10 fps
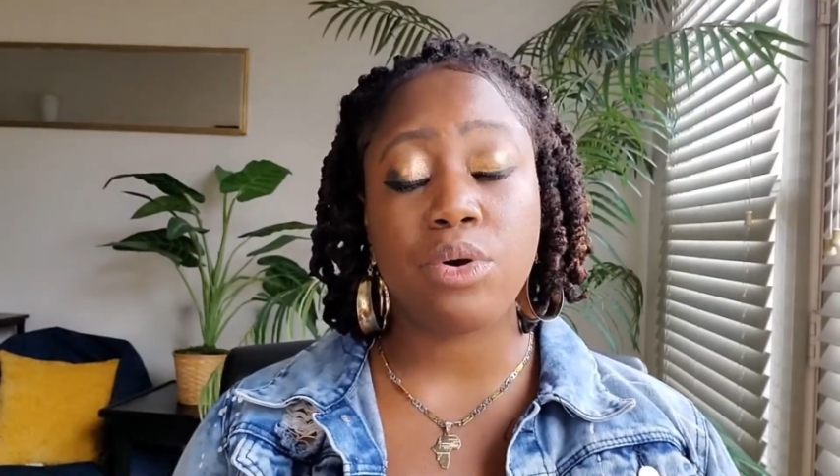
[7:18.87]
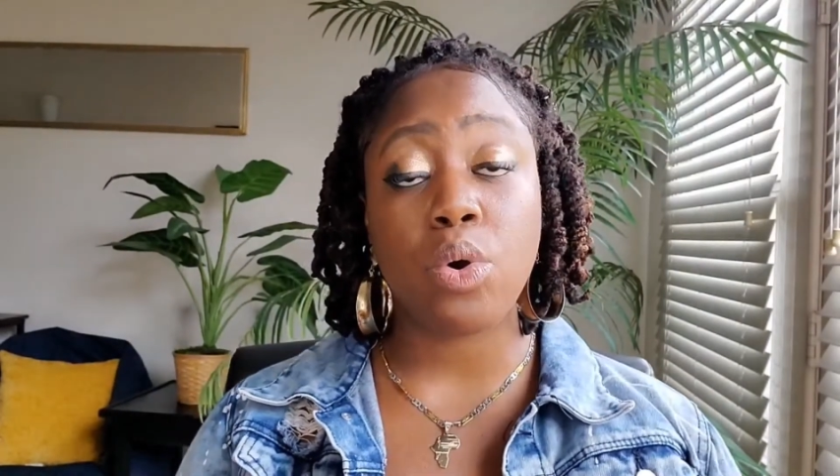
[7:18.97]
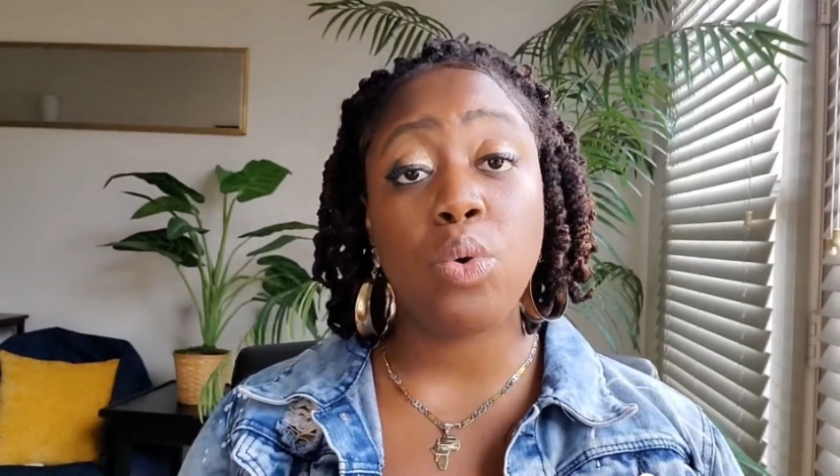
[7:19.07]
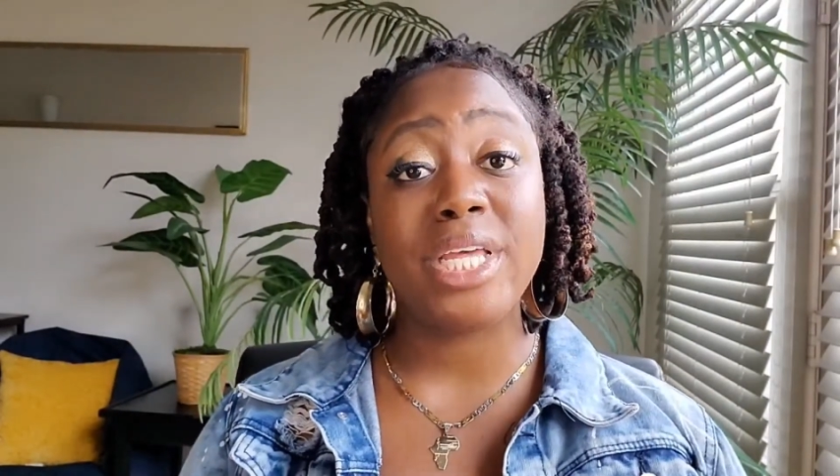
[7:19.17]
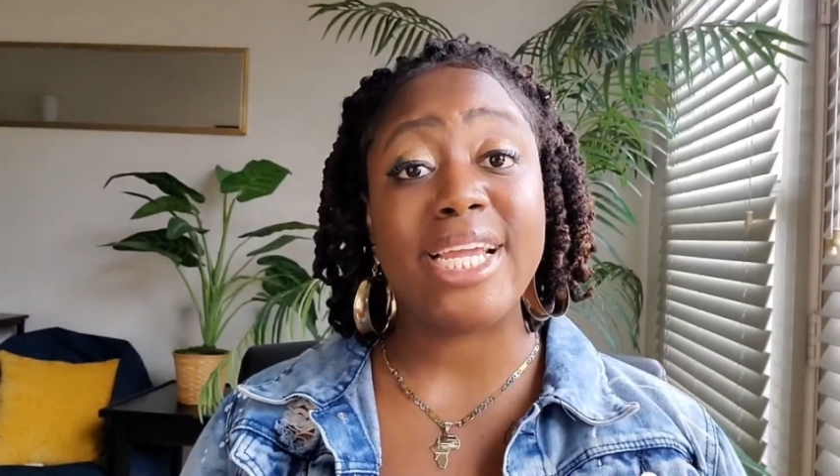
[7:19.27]
for
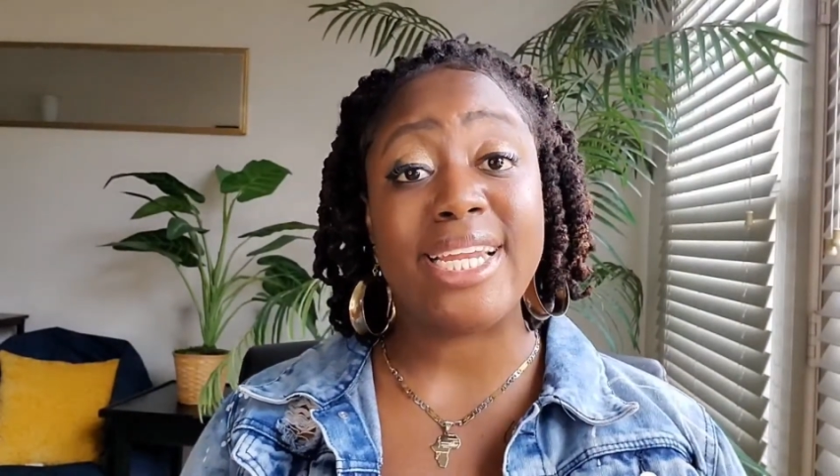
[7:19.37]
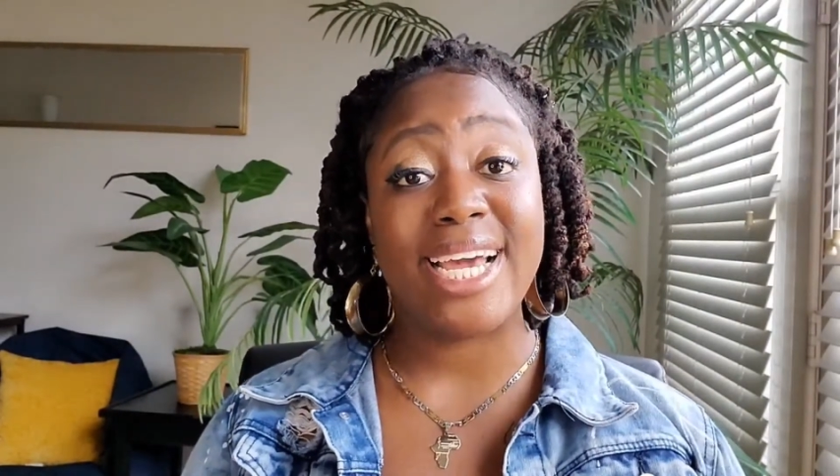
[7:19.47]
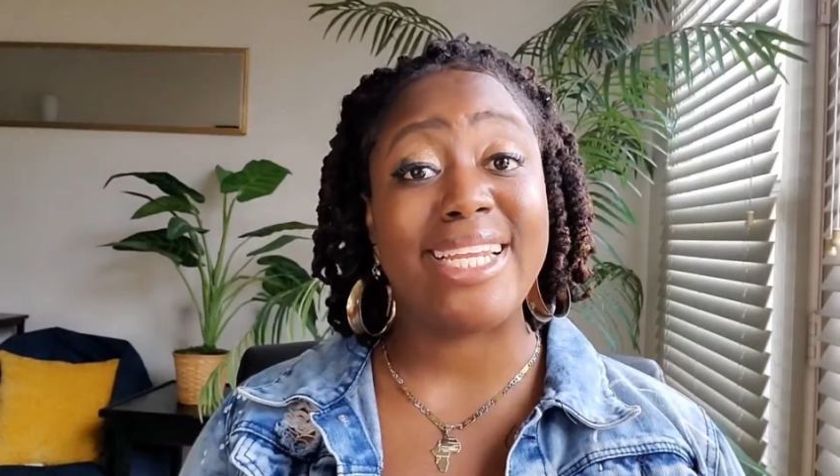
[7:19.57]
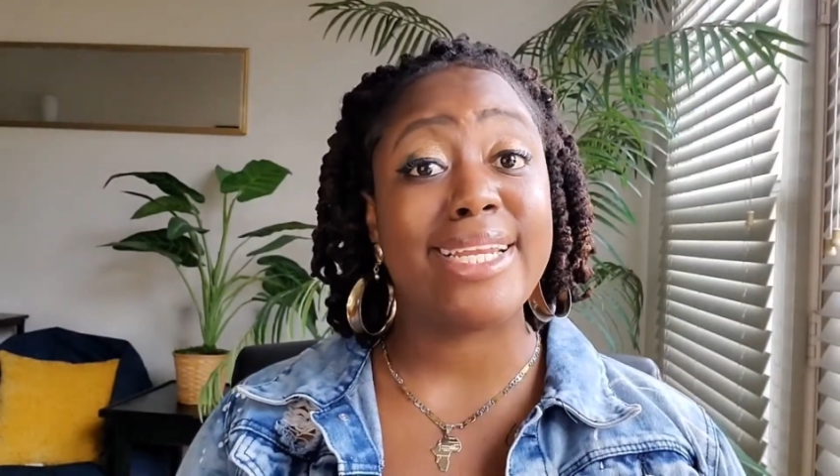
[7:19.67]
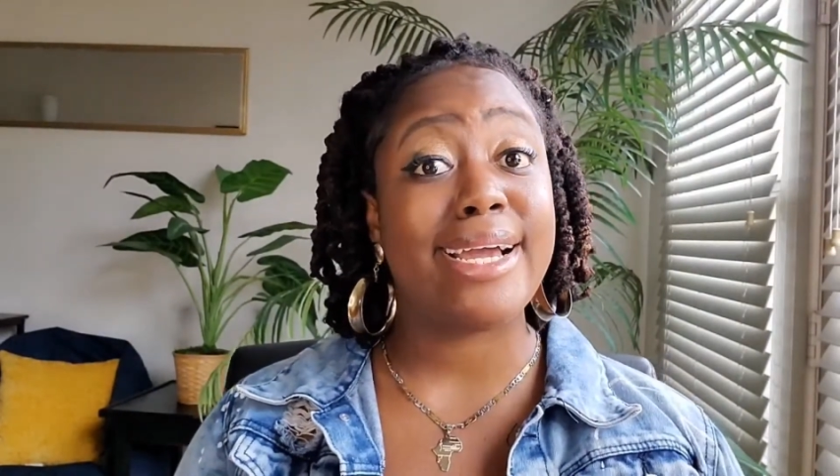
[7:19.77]
only
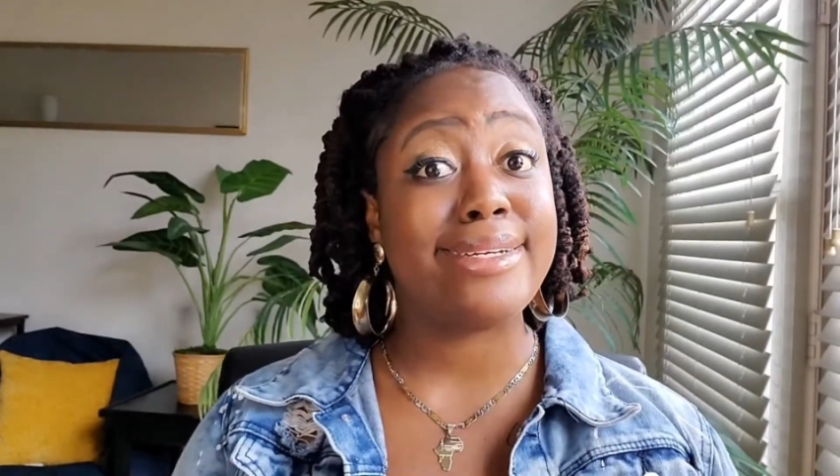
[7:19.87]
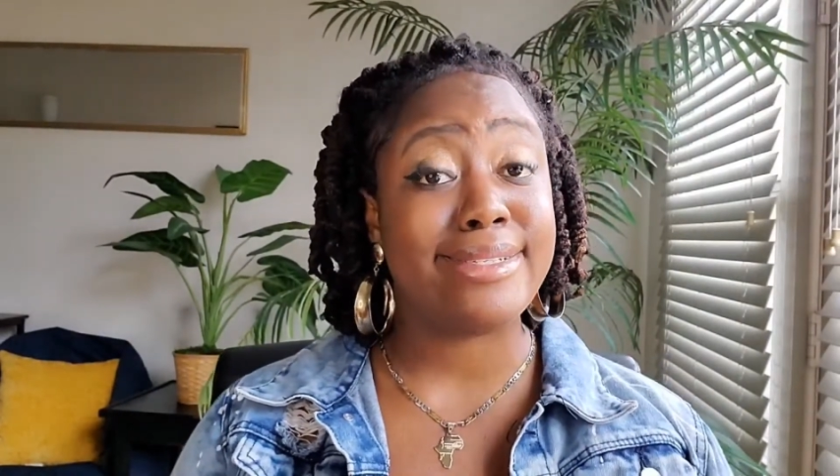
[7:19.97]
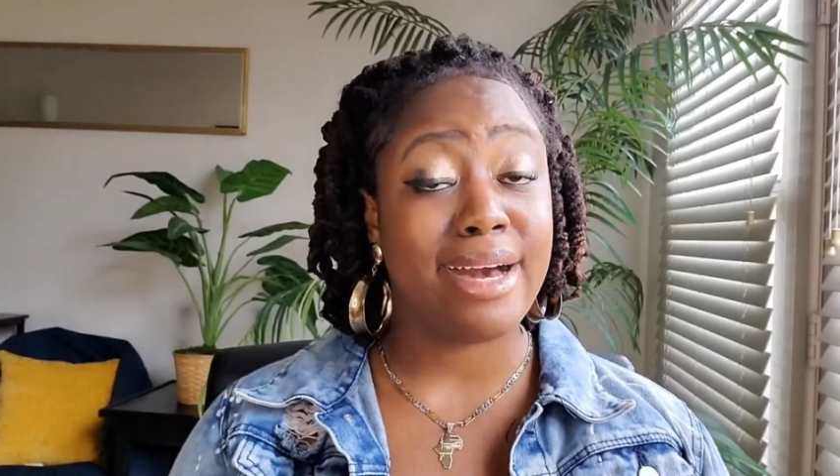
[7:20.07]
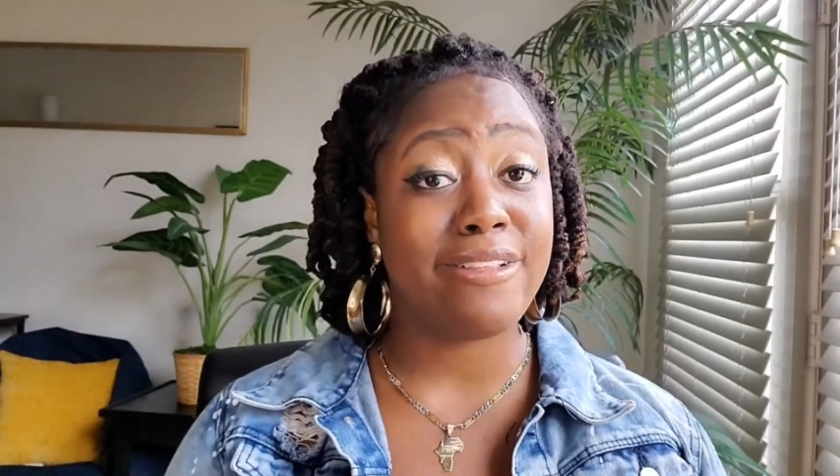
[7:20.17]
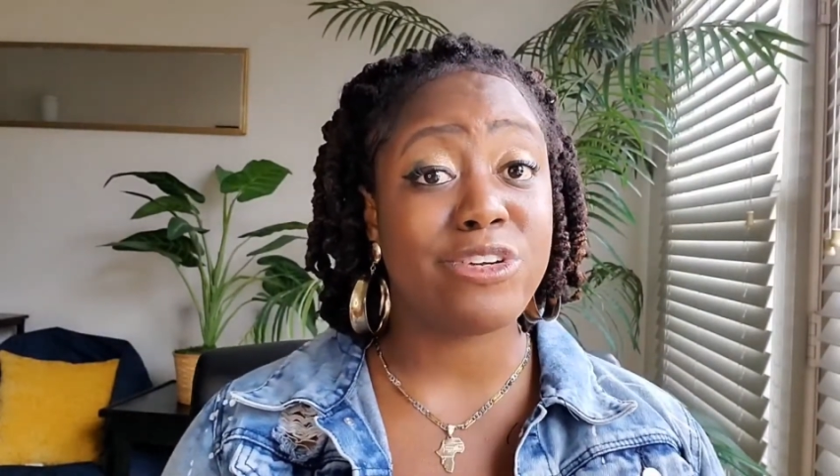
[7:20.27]
ninety-nine
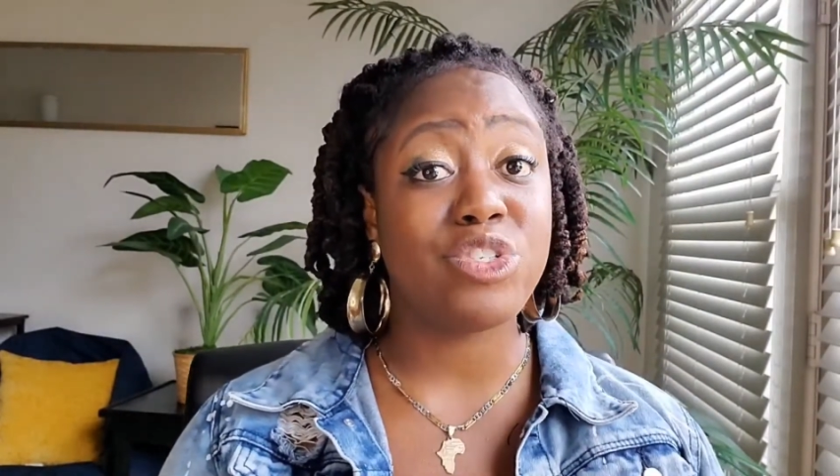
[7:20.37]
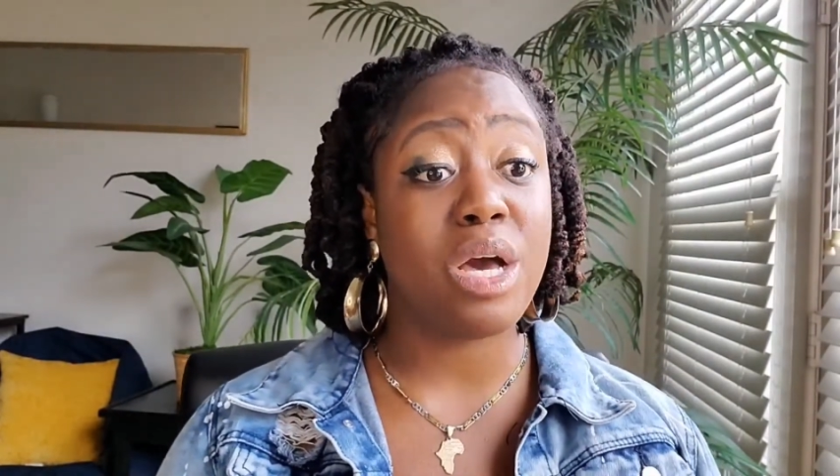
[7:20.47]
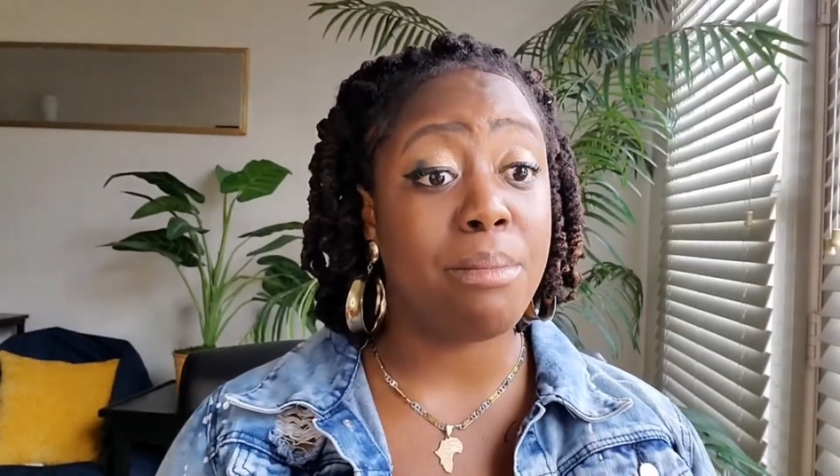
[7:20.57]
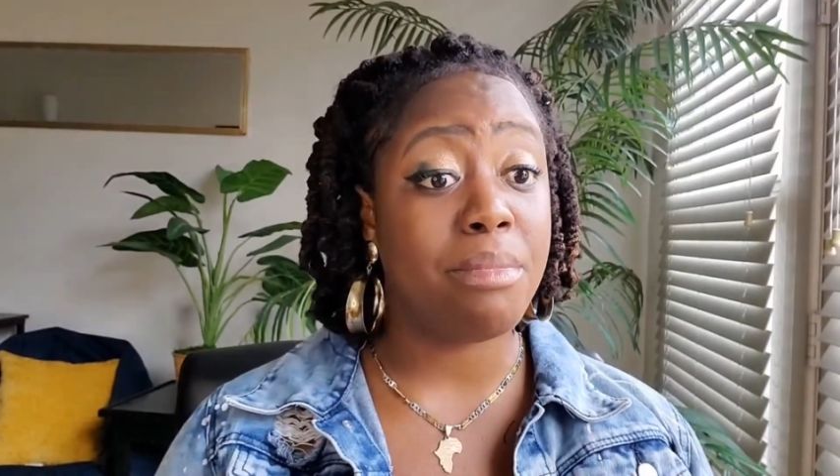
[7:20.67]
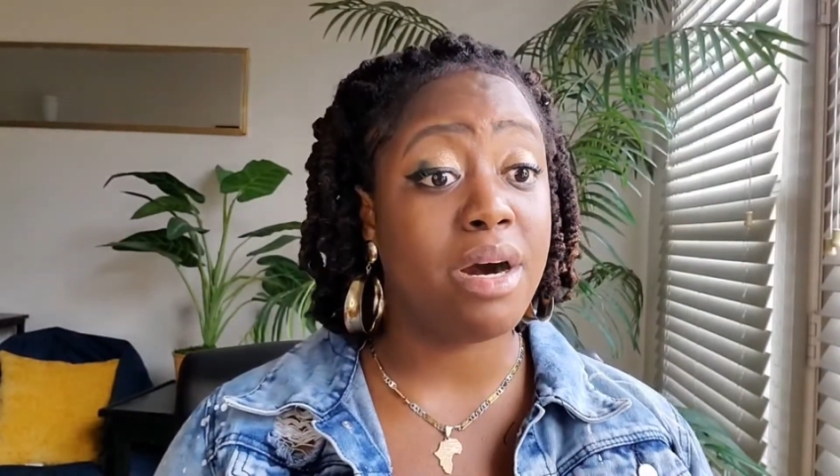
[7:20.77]
dollars
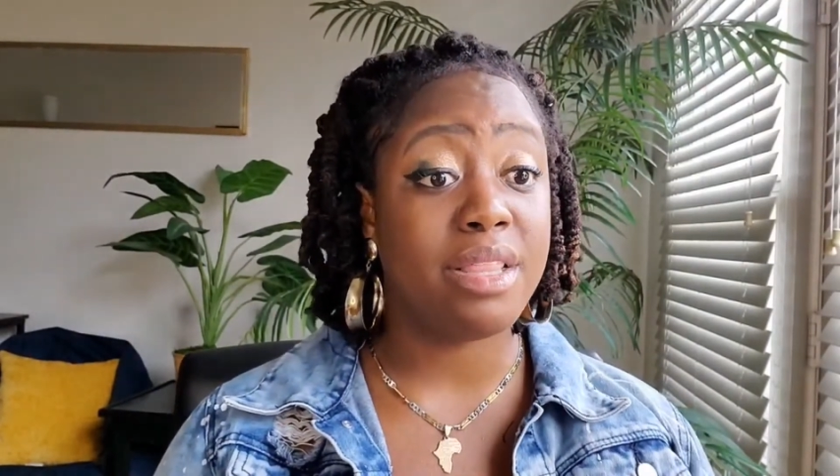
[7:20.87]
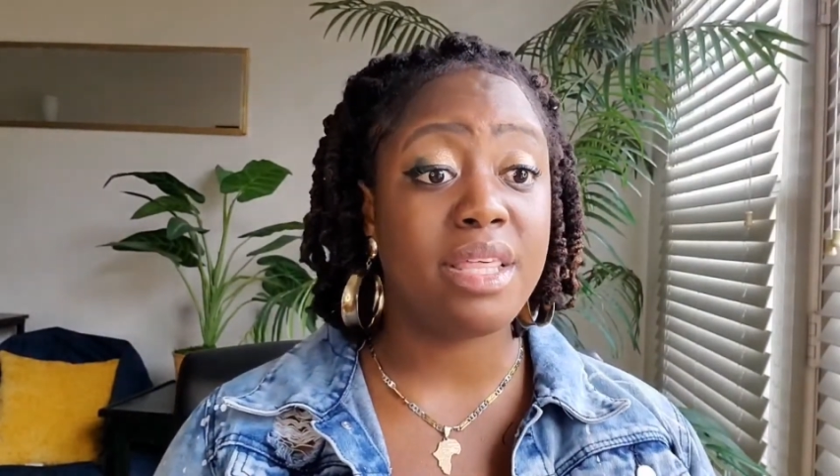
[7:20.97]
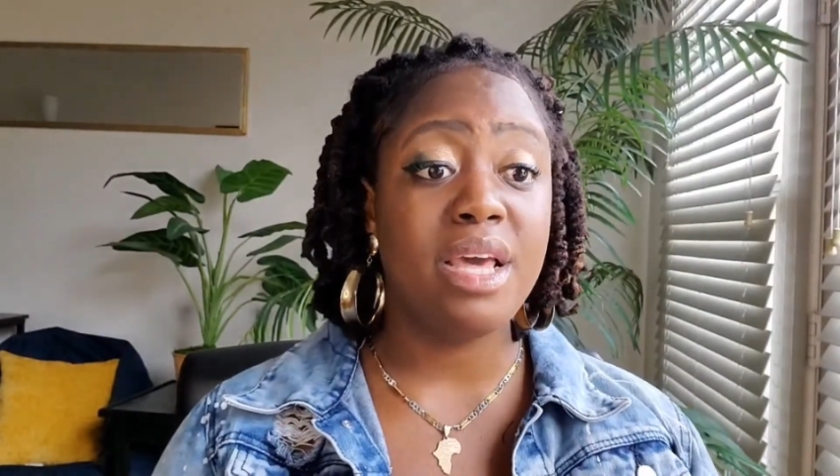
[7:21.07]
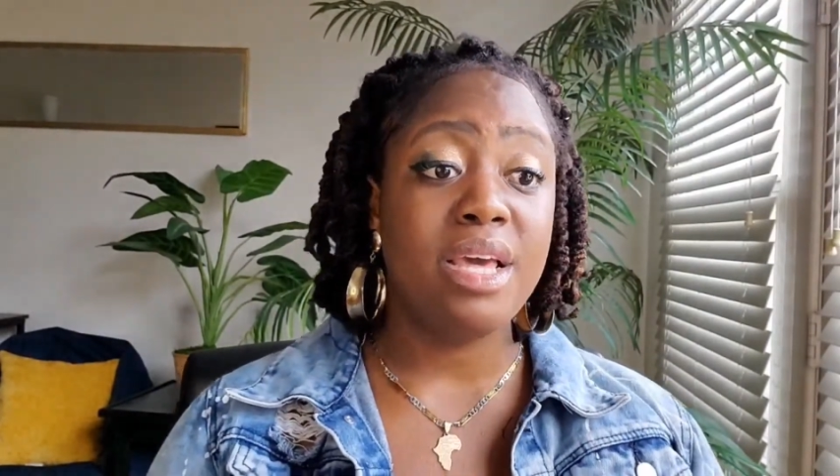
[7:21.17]
a month.